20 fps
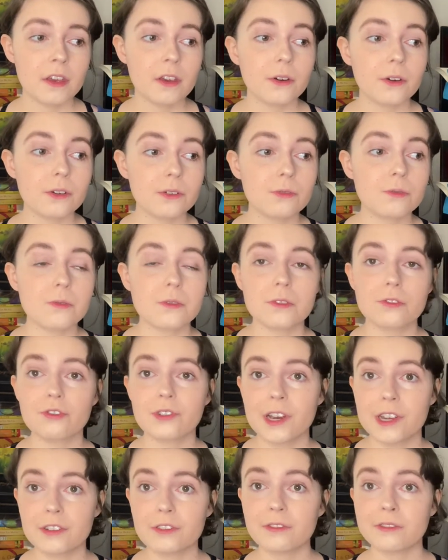goes through this
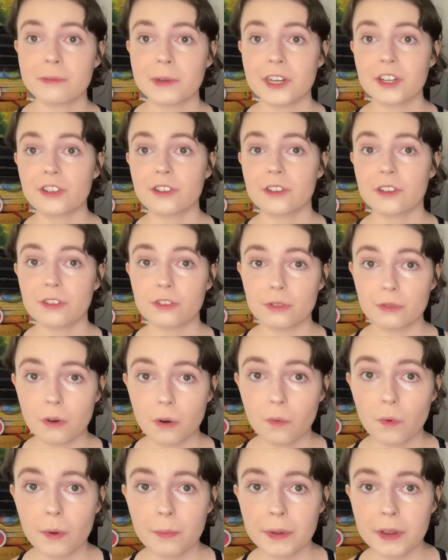transformation into a
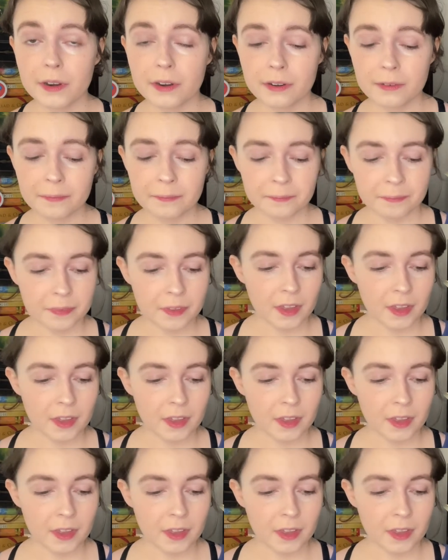woman.